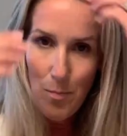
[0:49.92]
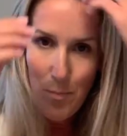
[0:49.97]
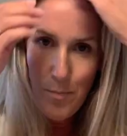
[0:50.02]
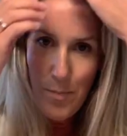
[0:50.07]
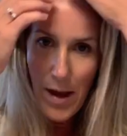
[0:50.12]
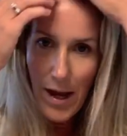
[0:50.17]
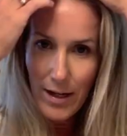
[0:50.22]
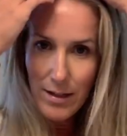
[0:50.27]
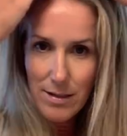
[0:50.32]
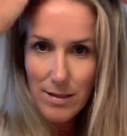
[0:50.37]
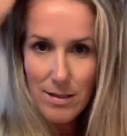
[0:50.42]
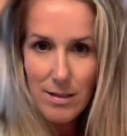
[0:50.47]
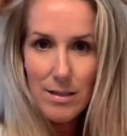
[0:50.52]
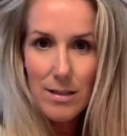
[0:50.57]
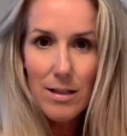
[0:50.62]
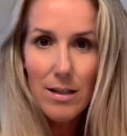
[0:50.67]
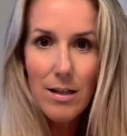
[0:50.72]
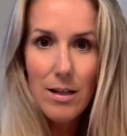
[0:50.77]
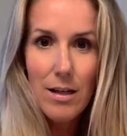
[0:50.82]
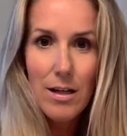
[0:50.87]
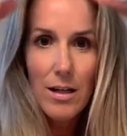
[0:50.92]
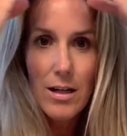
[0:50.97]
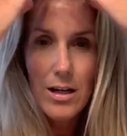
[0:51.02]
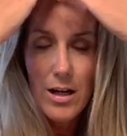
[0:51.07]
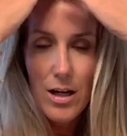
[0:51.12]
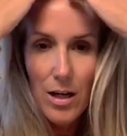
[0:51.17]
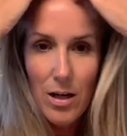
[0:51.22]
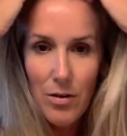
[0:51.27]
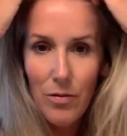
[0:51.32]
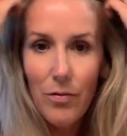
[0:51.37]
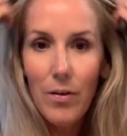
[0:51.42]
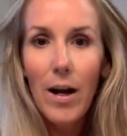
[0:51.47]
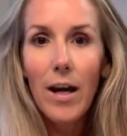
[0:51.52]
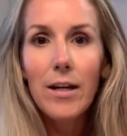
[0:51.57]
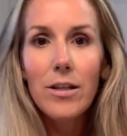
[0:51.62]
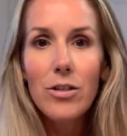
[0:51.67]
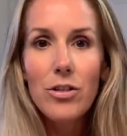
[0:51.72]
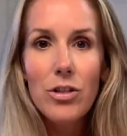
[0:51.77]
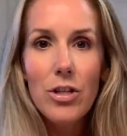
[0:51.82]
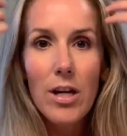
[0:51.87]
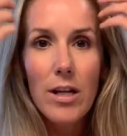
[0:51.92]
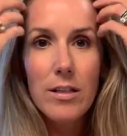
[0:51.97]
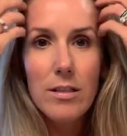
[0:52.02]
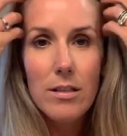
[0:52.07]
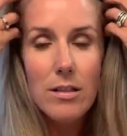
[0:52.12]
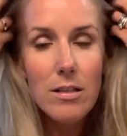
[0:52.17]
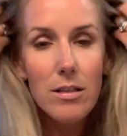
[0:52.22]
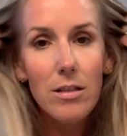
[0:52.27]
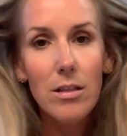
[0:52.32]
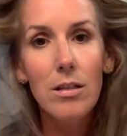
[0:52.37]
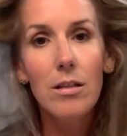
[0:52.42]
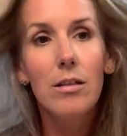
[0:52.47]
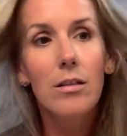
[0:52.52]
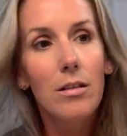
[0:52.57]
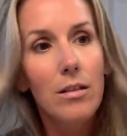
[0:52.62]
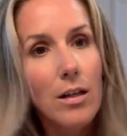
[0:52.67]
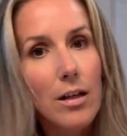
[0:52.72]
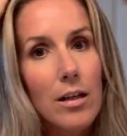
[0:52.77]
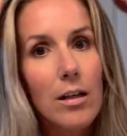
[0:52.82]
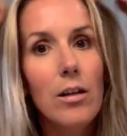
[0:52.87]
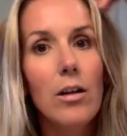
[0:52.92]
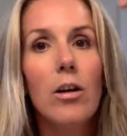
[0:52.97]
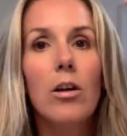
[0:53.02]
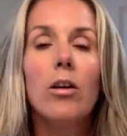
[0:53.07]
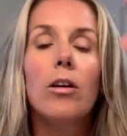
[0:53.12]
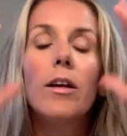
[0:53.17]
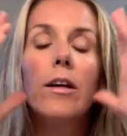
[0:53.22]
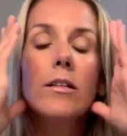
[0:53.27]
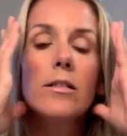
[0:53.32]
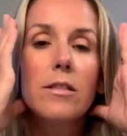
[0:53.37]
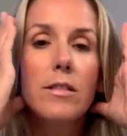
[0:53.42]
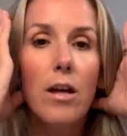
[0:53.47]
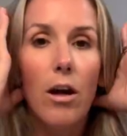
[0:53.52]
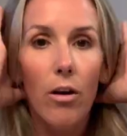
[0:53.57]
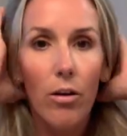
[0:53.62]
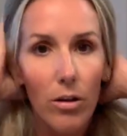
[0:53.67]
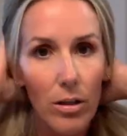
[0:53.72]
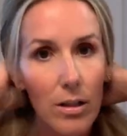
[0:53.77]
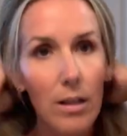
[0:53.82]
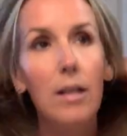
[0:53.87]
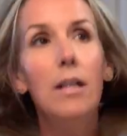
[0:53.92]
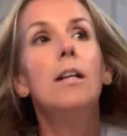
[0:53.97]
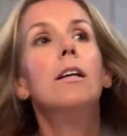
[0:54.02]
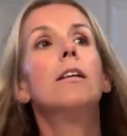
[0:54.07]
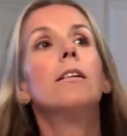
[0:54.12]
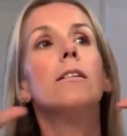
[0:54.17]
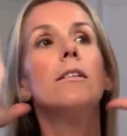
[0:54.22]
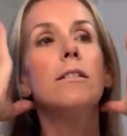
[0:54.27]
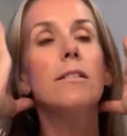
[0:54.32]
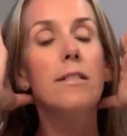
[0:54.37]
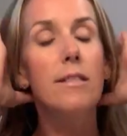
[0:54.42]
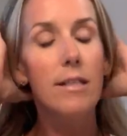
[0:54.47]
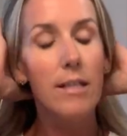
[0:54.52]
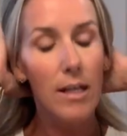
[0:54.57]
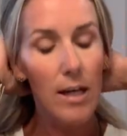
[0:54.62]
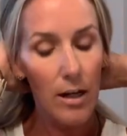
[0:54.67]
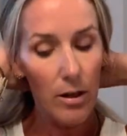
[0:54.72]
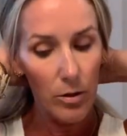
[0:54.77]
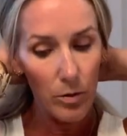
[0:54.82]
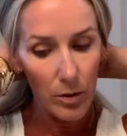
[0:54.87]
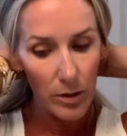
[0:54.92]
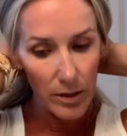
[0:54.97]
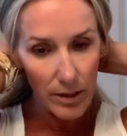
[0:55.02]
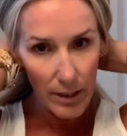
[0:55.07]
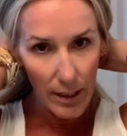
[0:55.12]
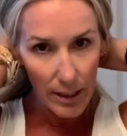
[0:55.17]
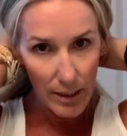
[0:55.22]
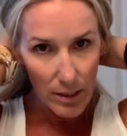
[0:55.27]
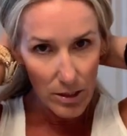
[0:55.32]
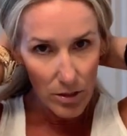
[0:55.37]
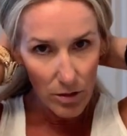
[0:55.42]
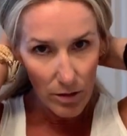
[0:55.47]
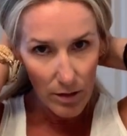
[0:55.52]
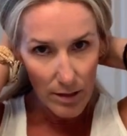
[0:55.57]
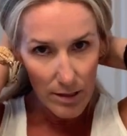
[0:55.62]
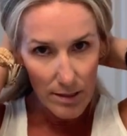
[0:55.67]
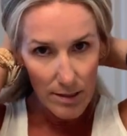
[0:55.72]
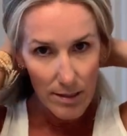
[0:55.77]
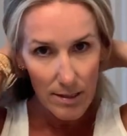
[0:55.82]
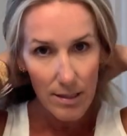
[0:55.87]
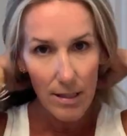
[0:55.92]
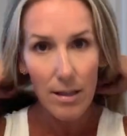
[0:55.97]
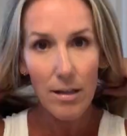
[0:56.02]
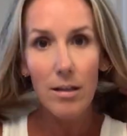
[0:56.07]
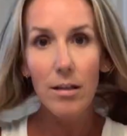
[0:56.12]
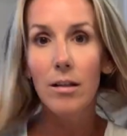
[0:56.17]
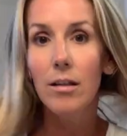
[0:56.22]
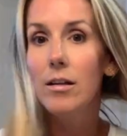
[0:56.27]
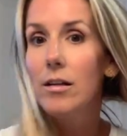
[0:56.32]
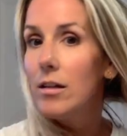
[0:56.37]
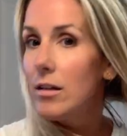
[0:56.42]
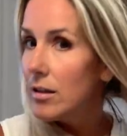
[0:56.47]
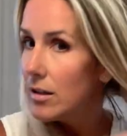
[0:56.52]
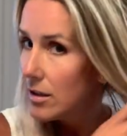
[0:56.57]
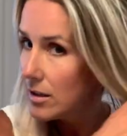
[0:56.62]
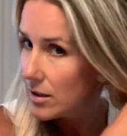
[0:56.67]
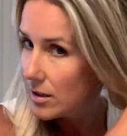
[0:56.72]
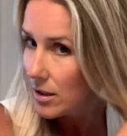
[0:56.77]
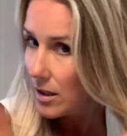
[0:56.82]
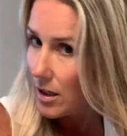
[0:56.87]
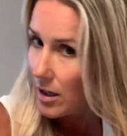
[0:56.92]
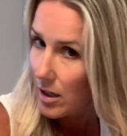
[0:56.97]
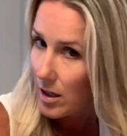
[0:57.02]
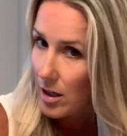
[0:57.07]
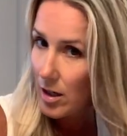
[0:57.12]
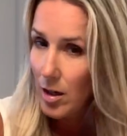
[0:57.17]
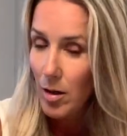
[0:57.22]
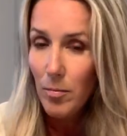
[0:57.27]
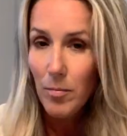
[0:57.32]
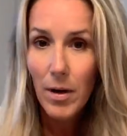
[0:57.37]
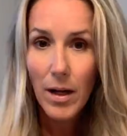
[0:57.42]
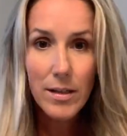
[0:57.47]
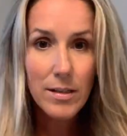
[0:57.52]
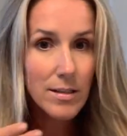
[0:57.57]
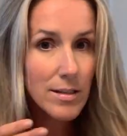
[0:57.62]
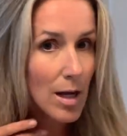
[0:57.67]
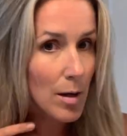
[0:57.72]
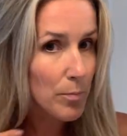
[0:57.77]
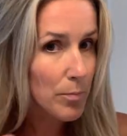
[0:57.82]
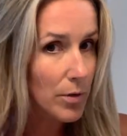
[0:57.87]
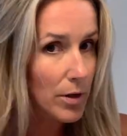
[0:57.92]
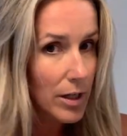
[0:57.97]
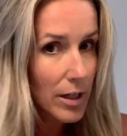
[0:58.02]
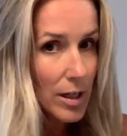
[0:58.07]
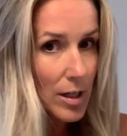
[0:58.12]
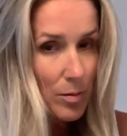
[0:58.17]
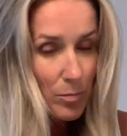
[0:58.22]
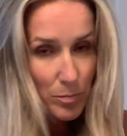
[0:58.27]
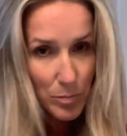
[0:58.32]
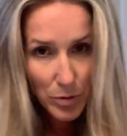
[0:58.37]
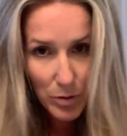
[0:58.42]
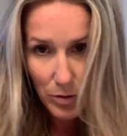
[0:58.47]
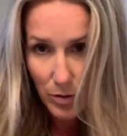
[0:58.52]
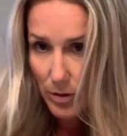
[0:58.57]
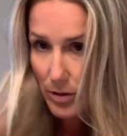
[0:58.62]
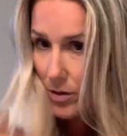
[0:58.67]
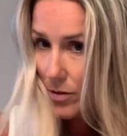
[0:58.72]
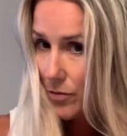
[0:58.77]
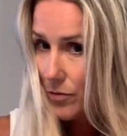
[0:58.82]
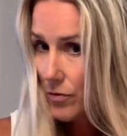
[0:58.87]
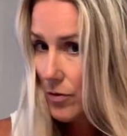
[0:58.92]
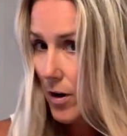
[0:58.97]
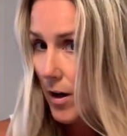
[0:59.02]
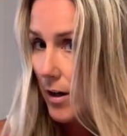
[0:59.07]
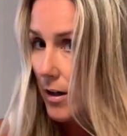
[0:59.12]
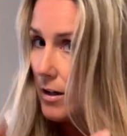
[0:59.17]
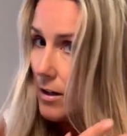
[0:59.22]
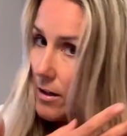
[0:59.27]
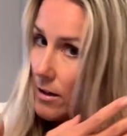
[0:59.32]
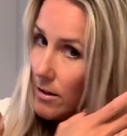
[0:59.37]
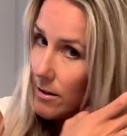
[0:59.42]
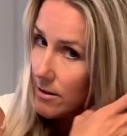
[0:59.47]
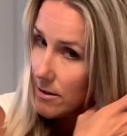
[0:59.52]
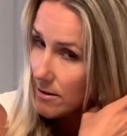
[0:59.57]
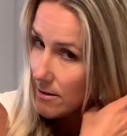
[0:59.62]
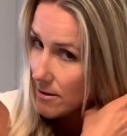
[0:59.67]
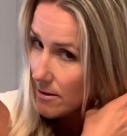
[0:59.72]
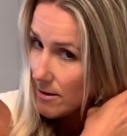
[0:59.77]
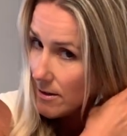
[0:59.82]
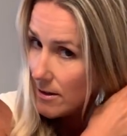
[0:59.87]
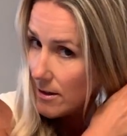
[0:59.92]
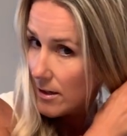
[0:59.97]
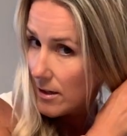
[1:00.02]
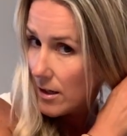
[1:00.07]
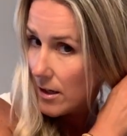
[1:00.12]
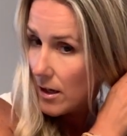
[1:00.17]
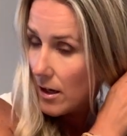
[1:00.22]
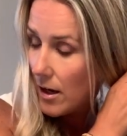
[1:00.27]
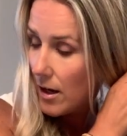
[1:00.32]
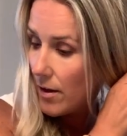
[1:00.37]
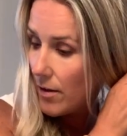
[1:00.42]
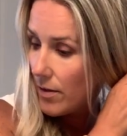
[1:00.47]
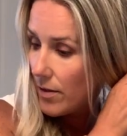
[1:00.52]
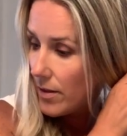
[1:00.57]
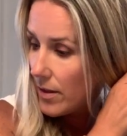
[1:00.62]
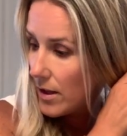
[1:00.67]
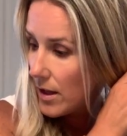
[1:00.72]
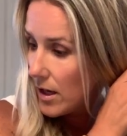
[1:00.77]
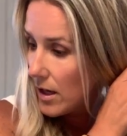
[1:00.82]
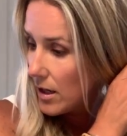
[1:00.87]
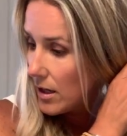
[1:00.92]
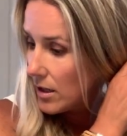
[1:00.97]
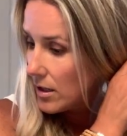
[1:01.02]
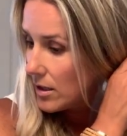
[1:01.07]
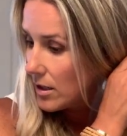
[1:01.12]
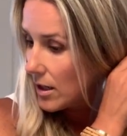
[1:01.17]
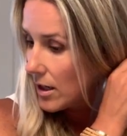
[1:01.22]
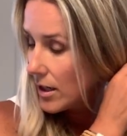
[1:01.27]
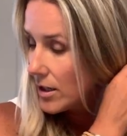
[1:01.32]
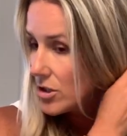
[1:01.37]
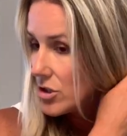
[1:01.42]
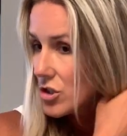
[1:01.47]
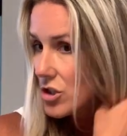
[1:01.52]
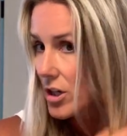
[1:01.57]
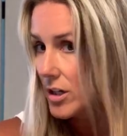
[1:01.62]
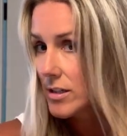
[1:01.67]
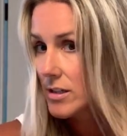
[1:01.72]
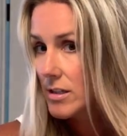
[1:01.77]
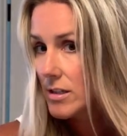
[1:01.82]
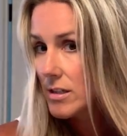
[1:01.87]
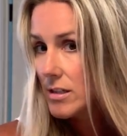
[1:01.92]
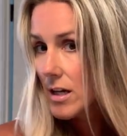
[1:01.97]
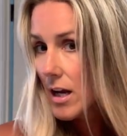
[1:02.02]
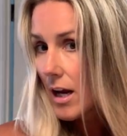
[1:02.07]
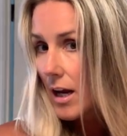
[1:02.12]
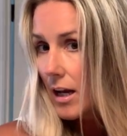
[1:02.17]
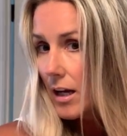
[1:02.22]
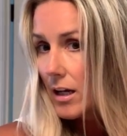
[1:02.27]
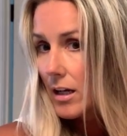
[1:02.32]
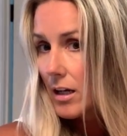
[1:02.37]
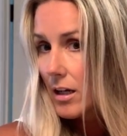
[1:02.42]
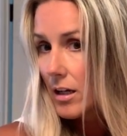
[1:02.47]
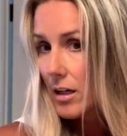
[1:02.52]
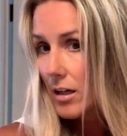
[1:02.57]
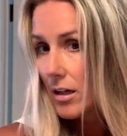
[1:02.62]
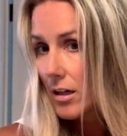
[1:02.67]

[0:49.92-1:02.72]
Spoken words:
best if I just kind of curl it. So let's see how quickly I can do this. I separate it, pull it in the front, and then I just take